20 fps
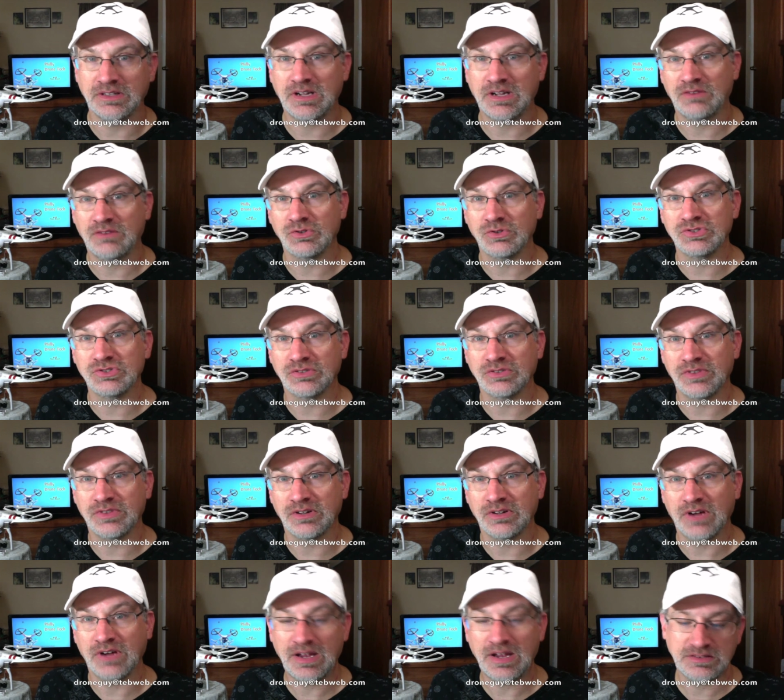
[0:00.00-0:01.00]
coverage of
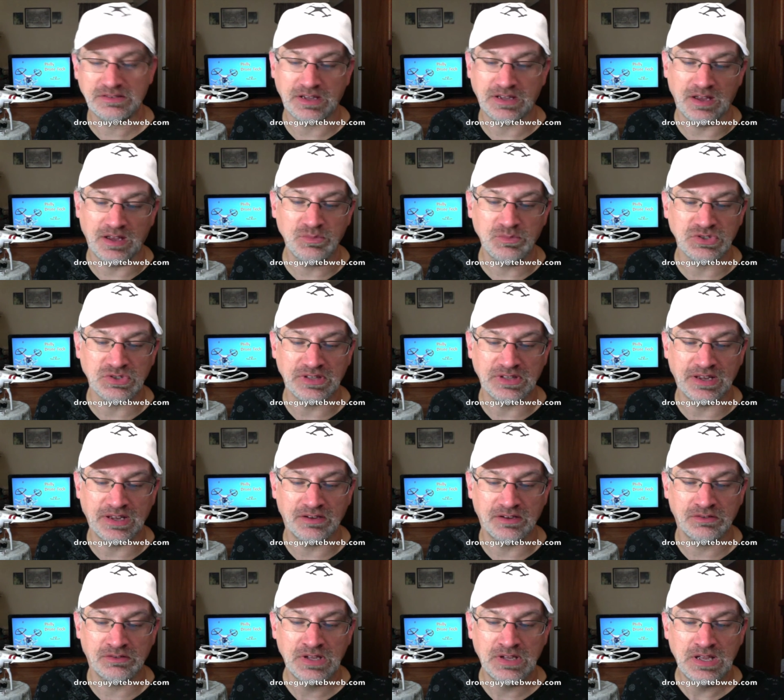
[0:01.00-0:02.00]
their X Games, and
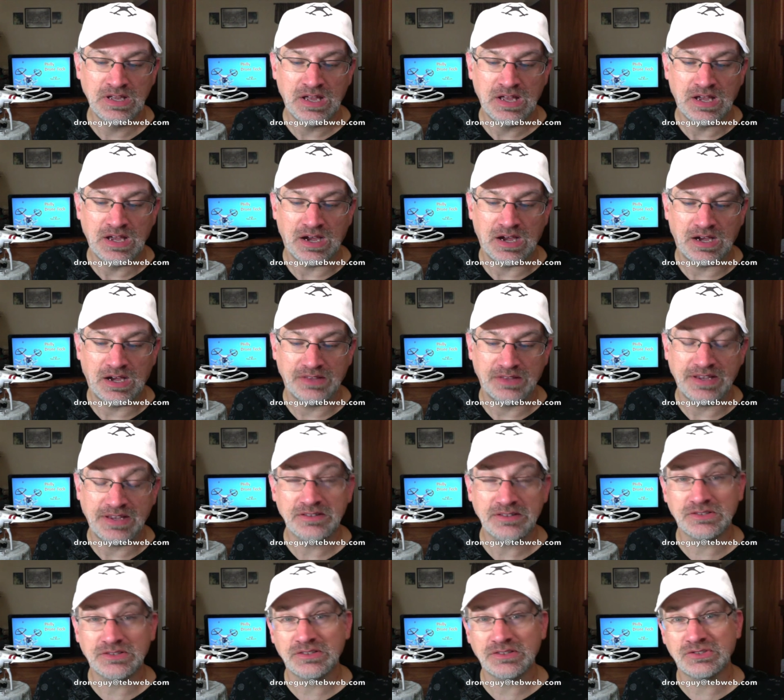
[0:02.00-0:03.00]
now
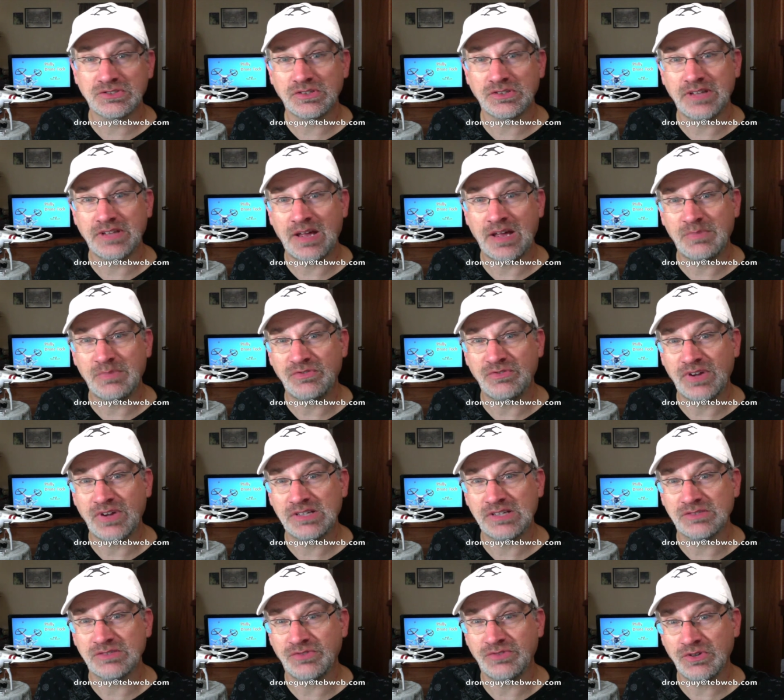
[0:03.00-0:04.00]
it's going to start to happen
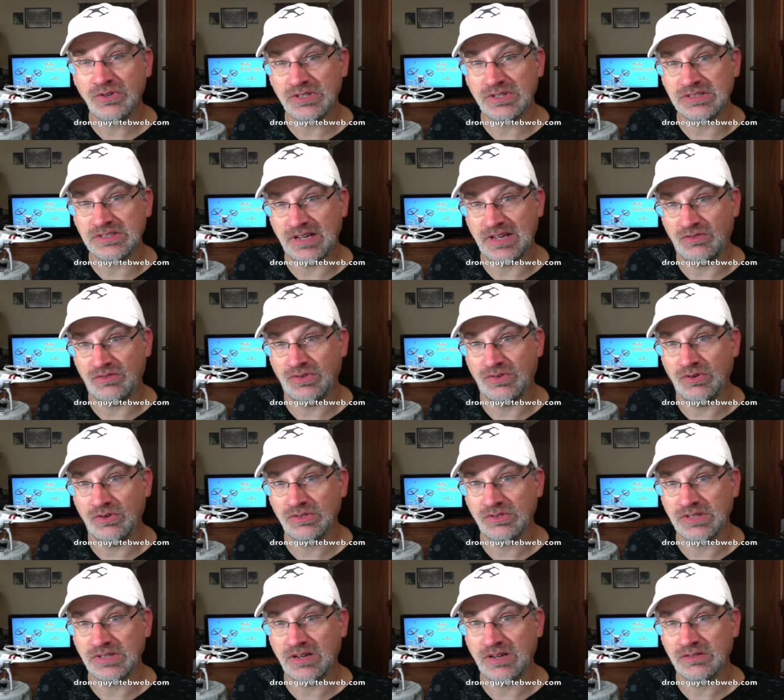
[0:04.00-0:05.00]
fast and furious now,
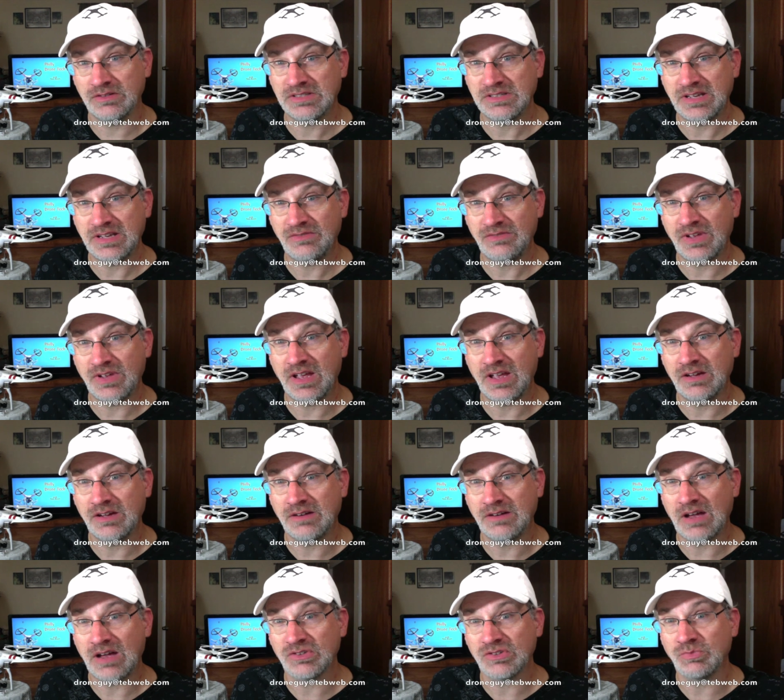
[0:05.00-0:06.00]
folks. Now, as the
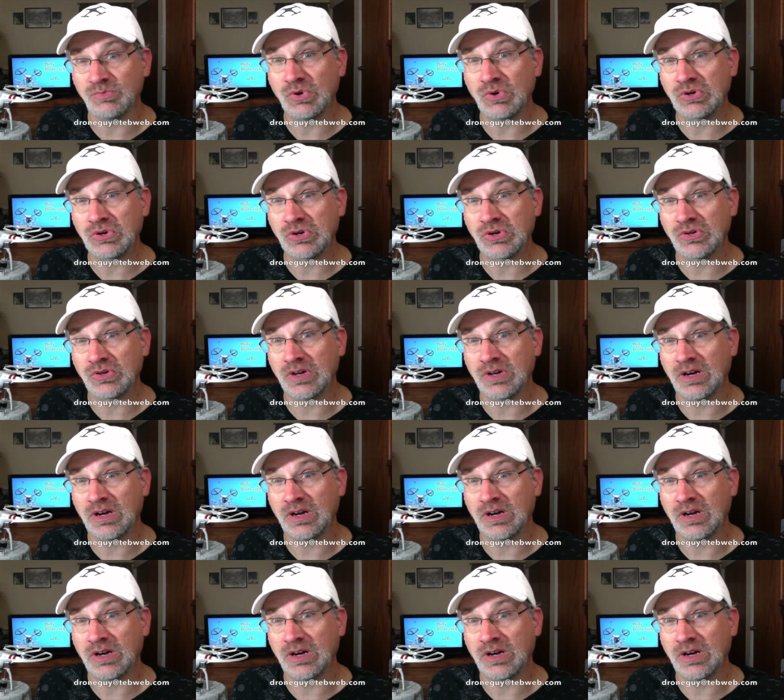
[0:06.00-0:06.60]
FAA allows more